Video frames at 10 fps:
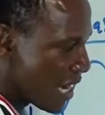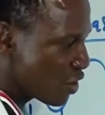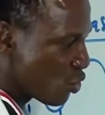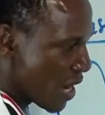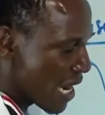
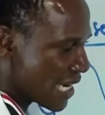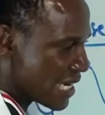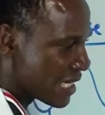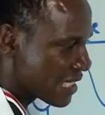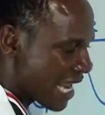from here
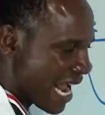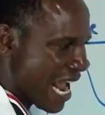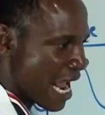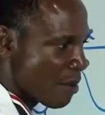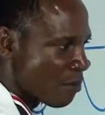to here
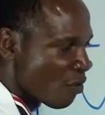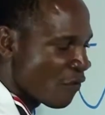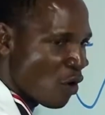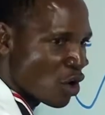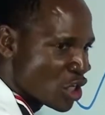is the
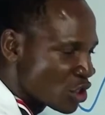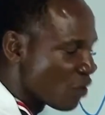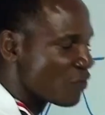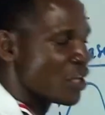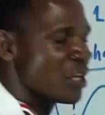time
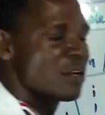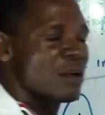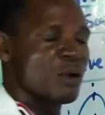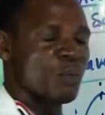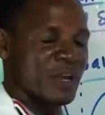for each
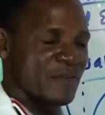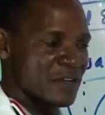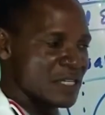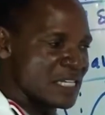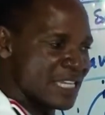of the
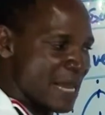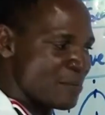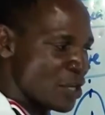wave,